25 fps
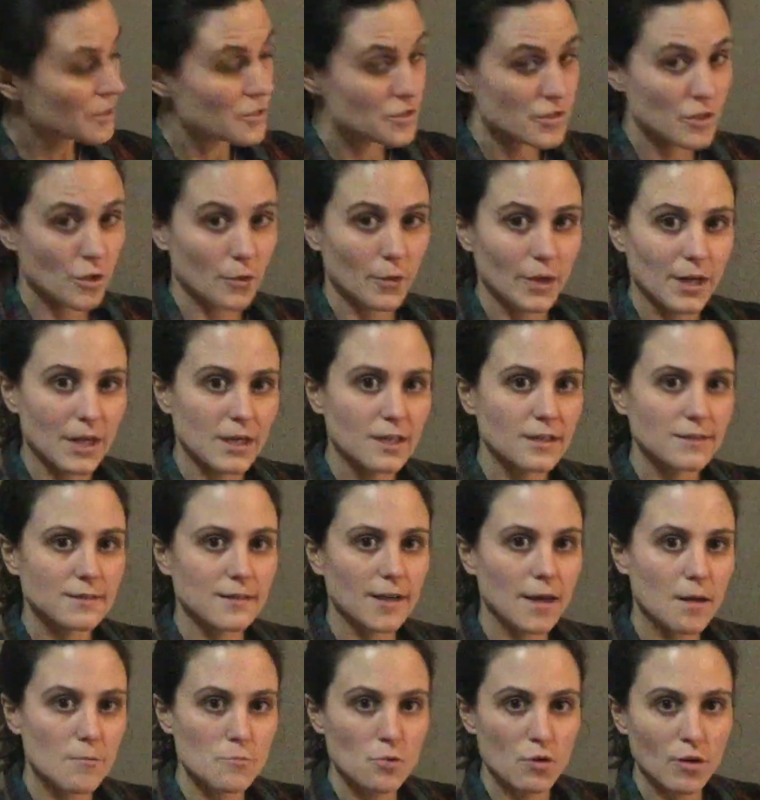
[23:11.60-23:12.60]
So
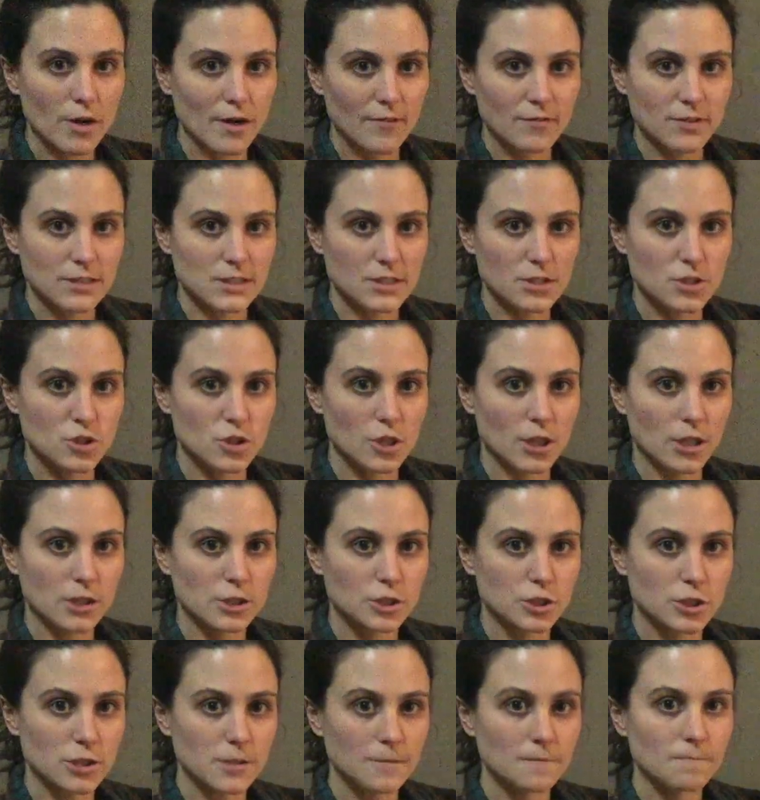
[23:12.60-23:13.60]
anytime you have a
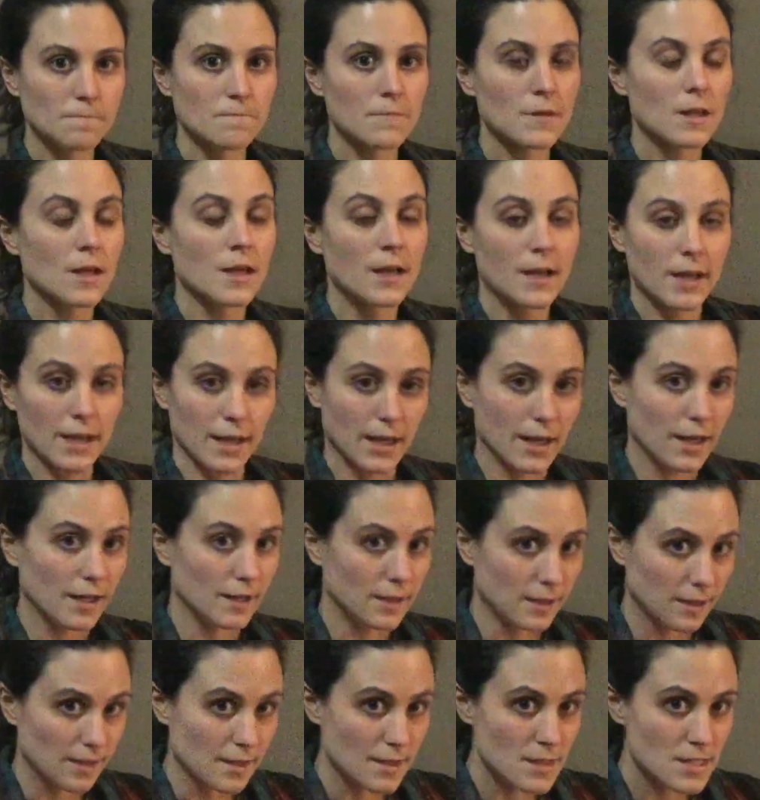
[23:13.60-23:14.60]
disjunction,
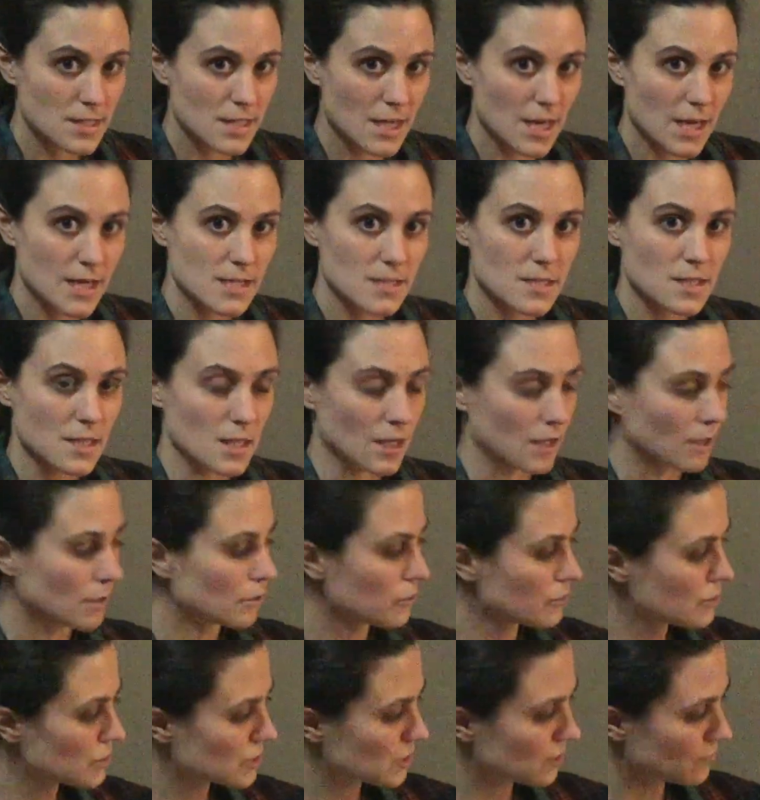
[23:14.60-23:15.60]
and in this case, the
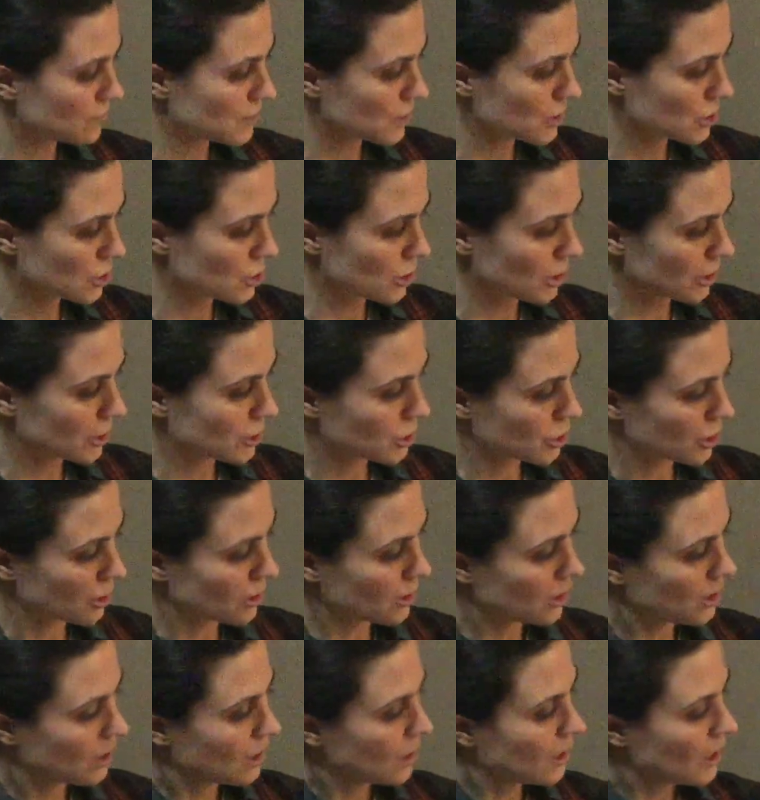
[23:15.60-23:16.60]
inclusive
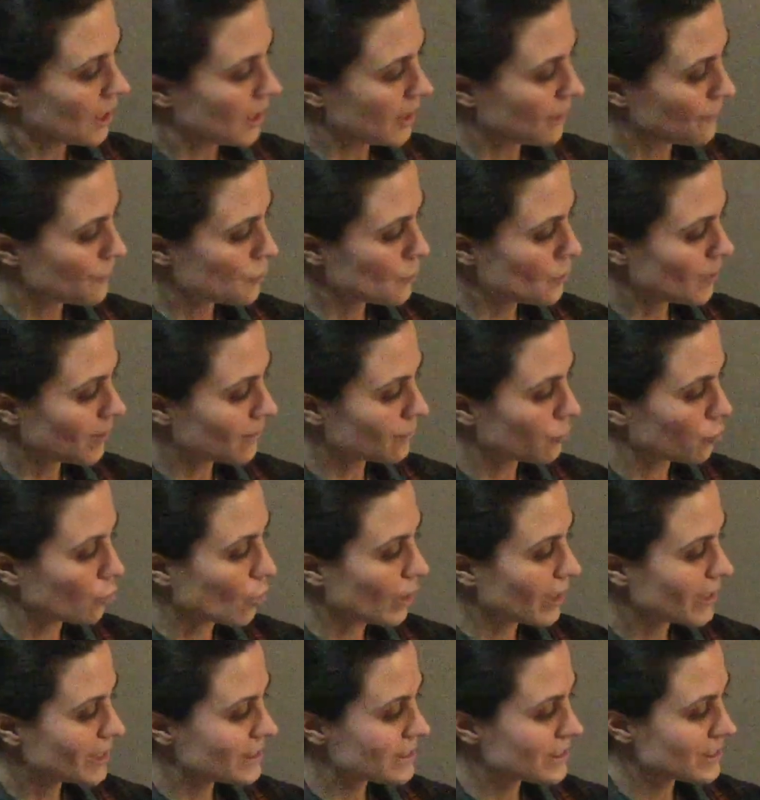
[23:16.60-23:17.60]
disjunction, if you have
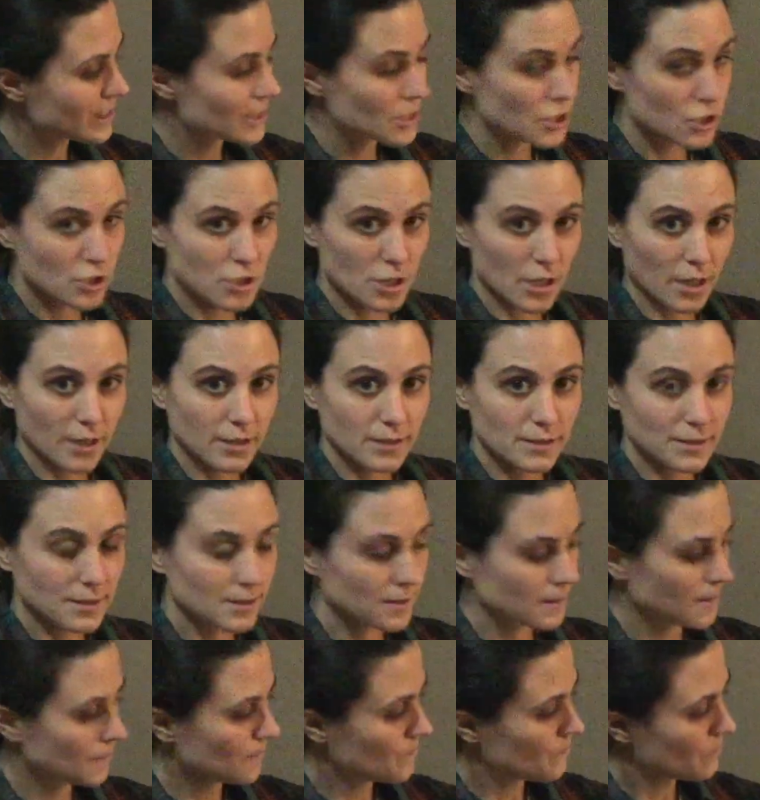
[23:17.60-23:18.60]
one disjunct
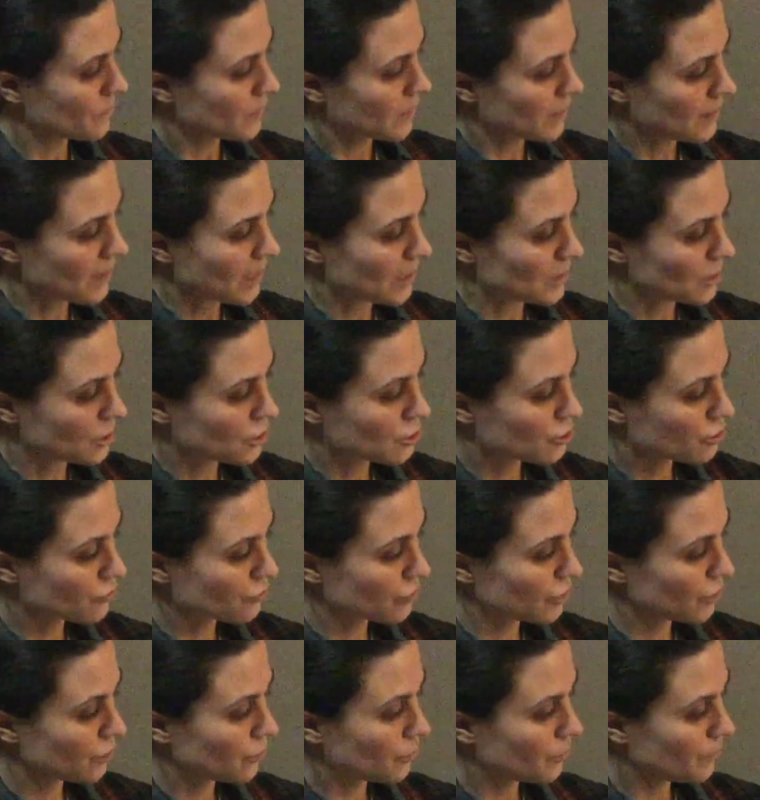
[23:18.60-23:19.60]
that is
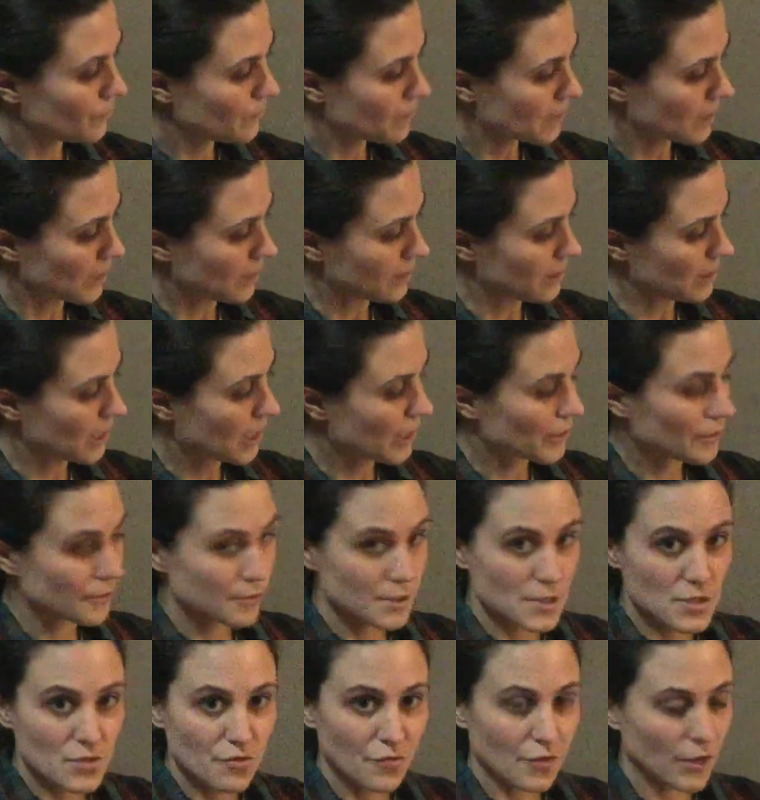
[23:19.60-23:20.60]
true and the
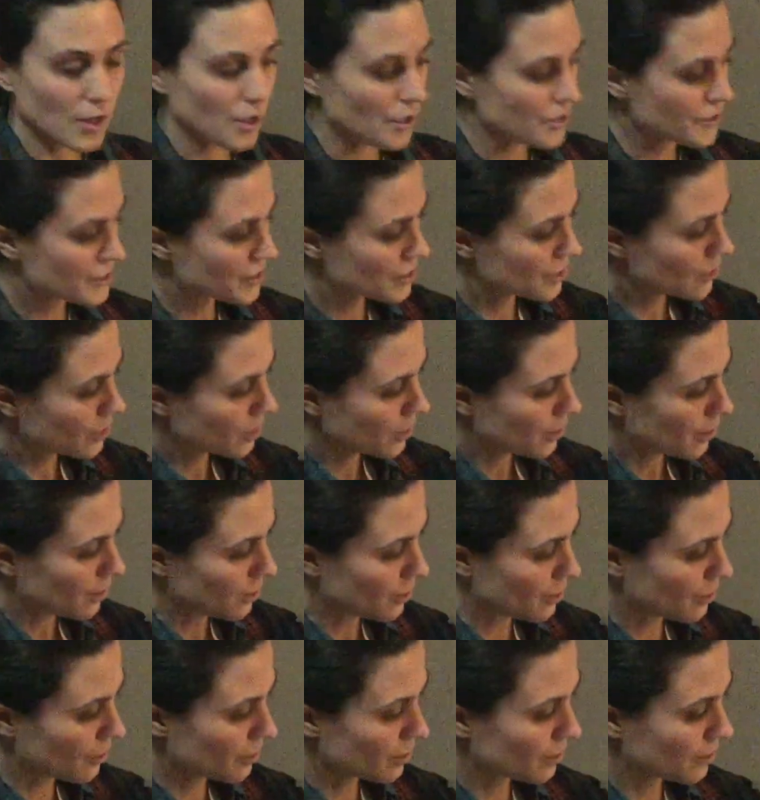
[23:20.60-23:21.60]
other is false,
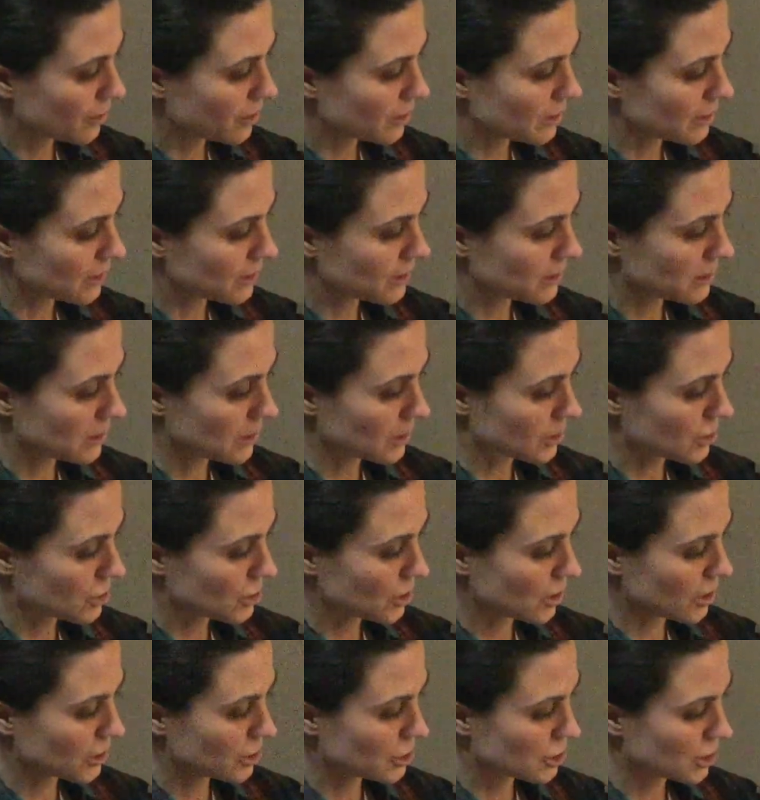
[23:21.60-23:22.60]
your
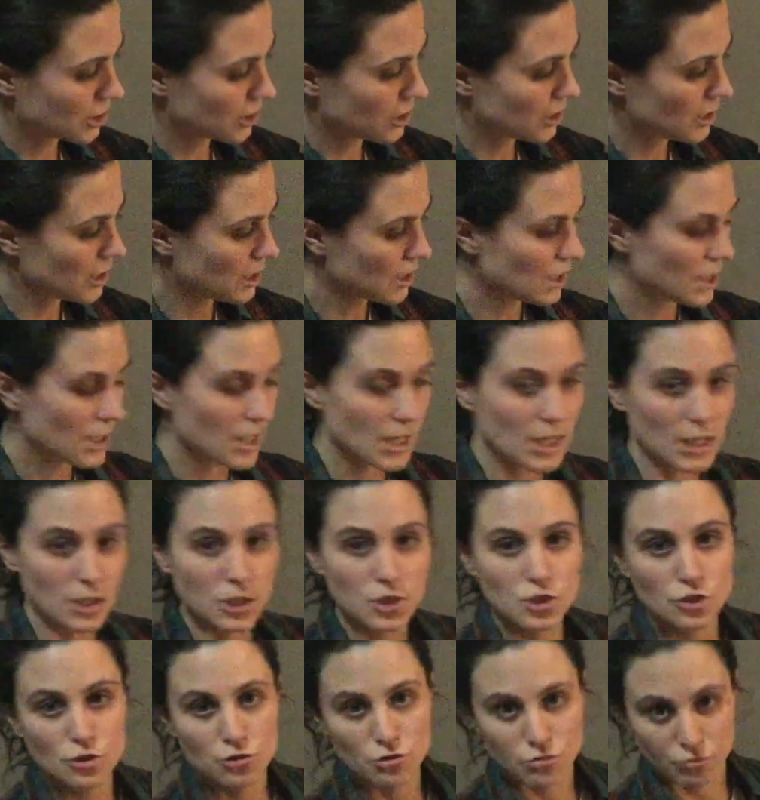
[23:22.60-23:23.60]
disjunction
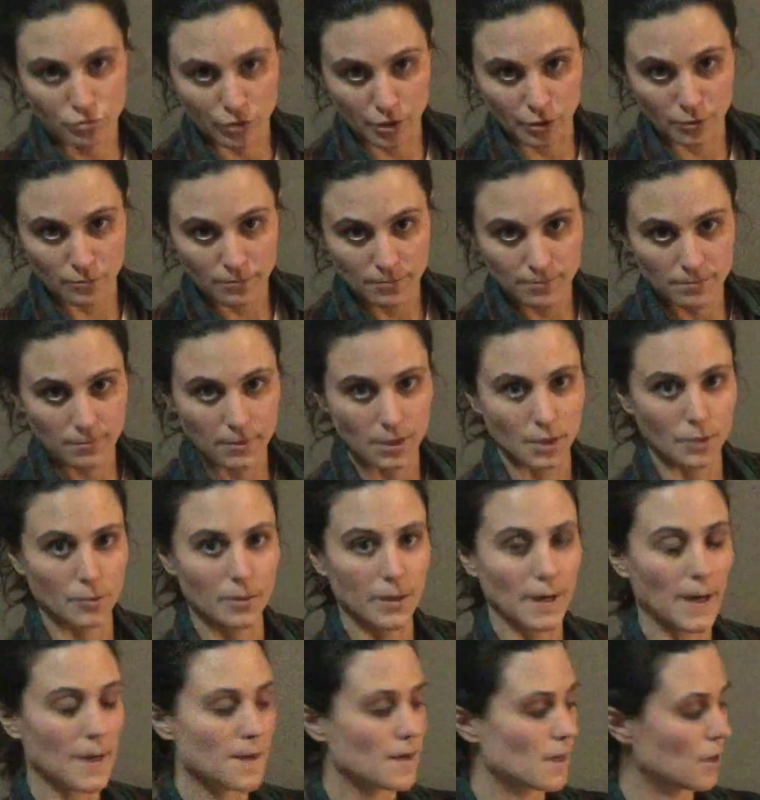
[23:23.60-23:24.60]
is true,
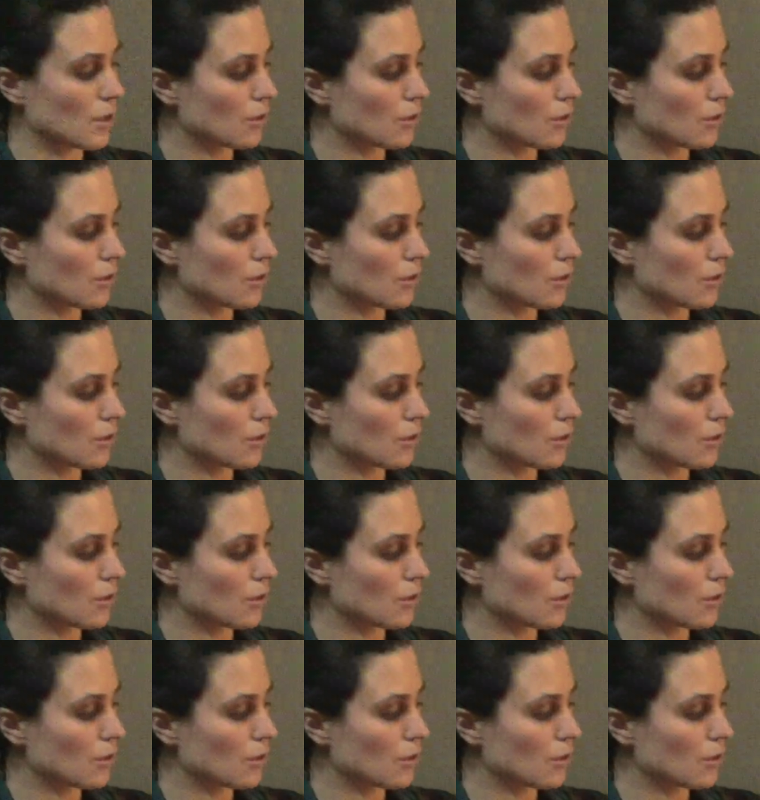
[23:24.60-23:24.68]
okay?